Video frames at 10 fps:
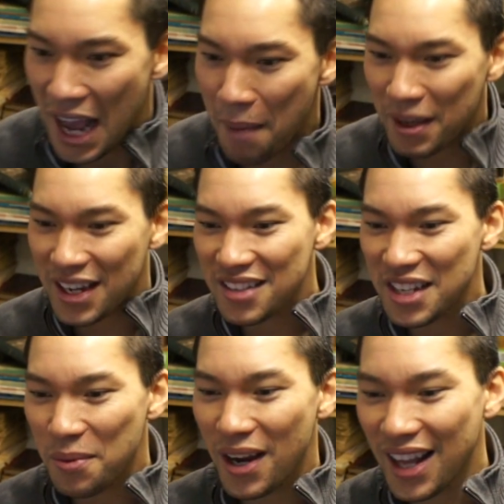And because
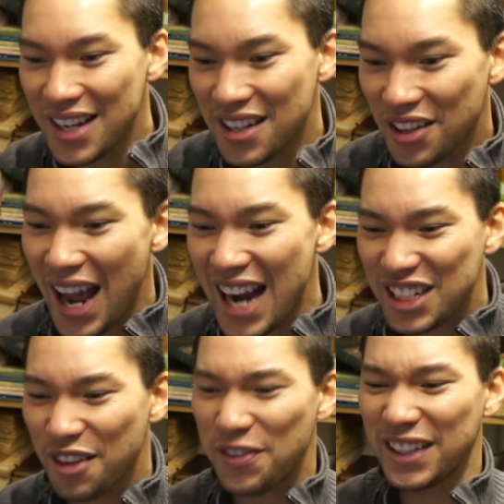they realize that they're
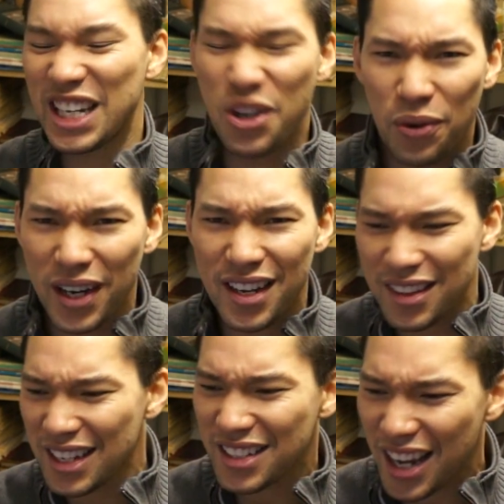actually feeling annoyed,
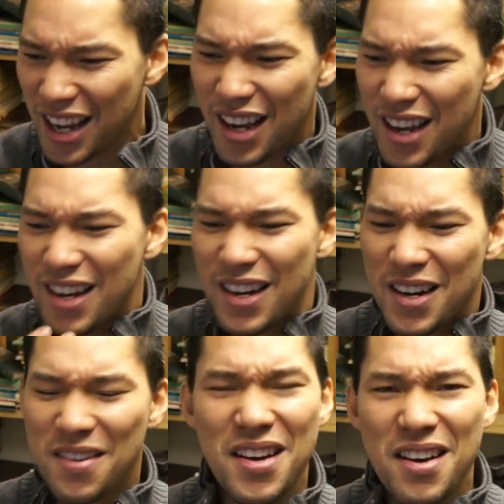they say,
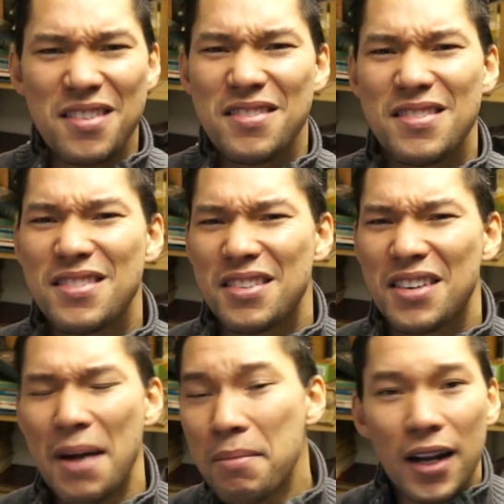oh no,
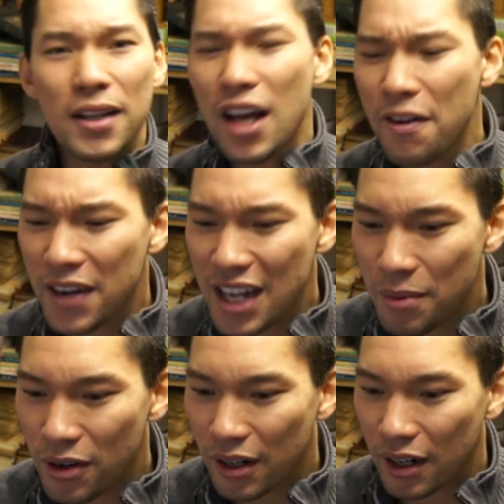I'm not in love
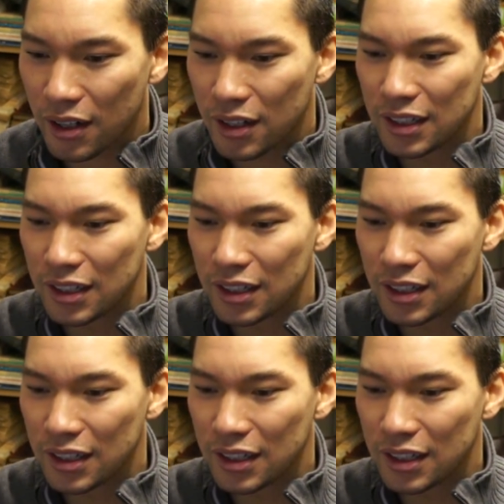anymore.